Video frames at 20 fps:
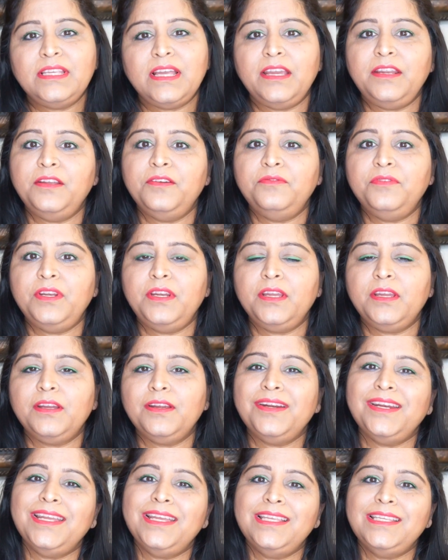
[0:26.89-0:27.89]
cider
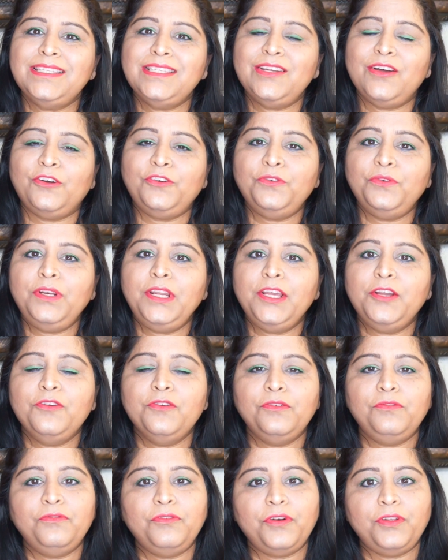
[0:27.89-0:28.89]
vinegar is not only
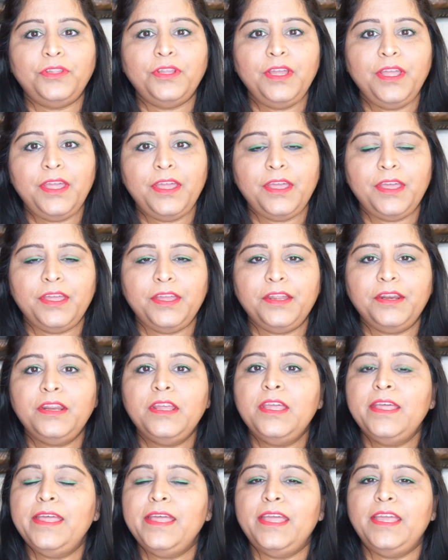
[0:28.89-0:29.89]
good for the hair,
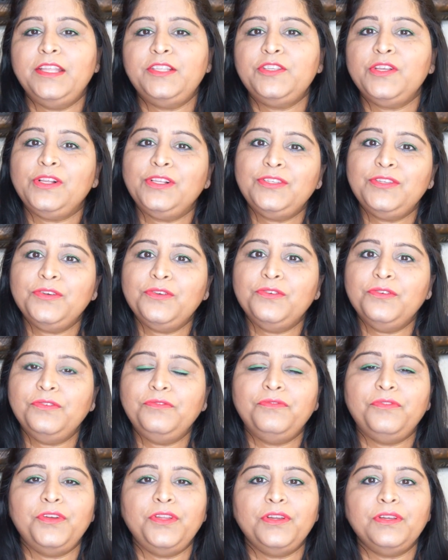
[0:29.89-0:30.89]
it's also
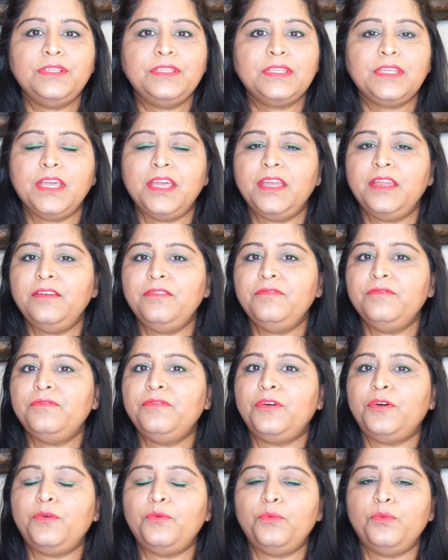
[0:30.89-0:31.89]
good for your skin,
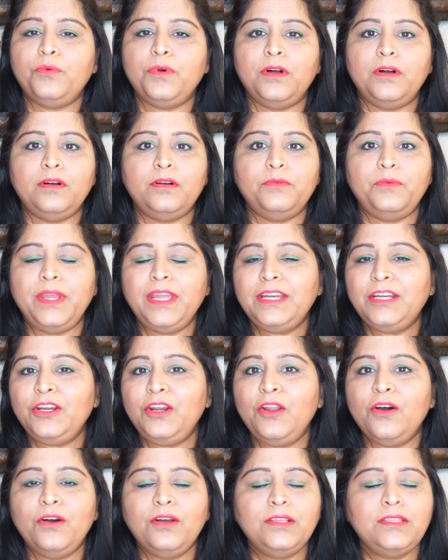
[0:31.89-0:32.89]
for weight
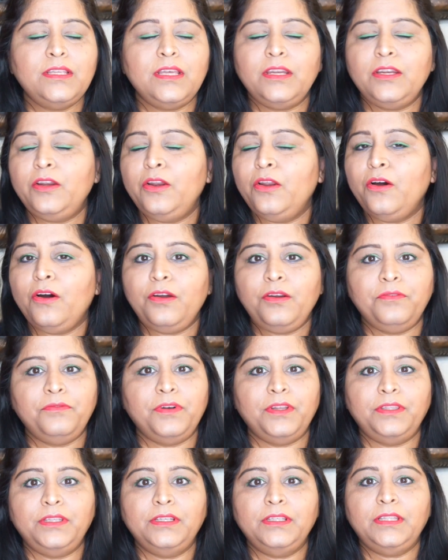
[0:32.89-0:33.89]
loss and a lot of
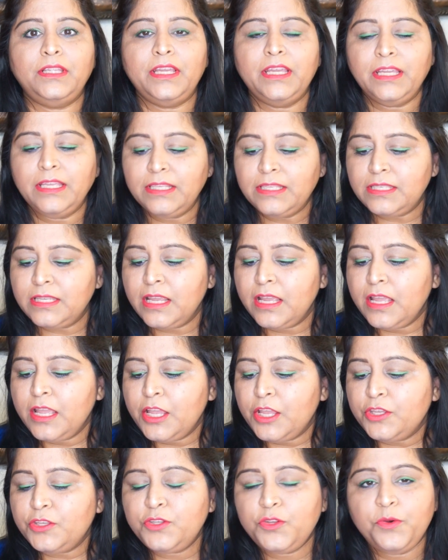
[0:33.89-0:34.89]
other things.
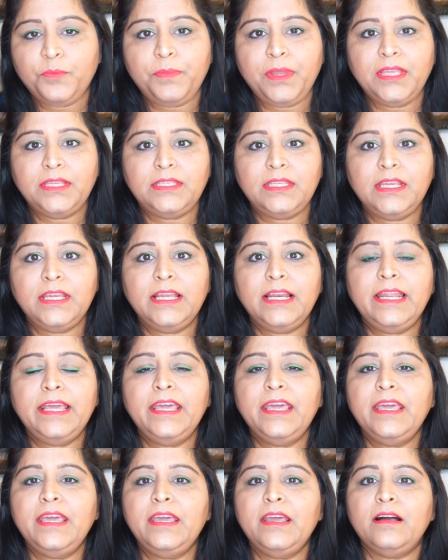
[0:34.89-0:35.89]
So
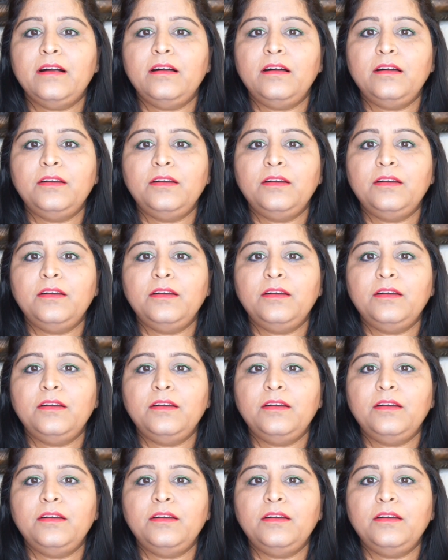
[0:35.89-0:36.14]
basically